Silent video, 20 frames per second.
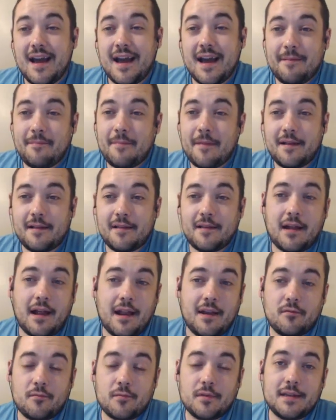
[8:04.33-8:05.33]

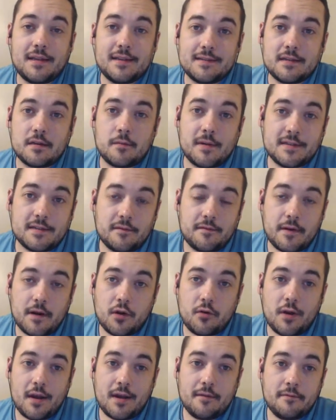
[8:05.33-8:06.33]
I don't really consider myself
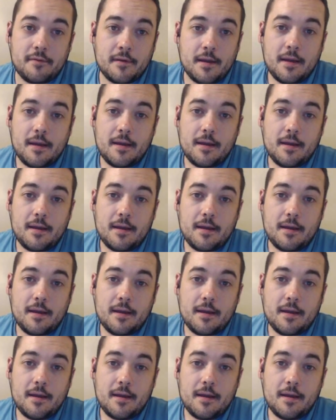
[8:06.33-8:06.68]
very creative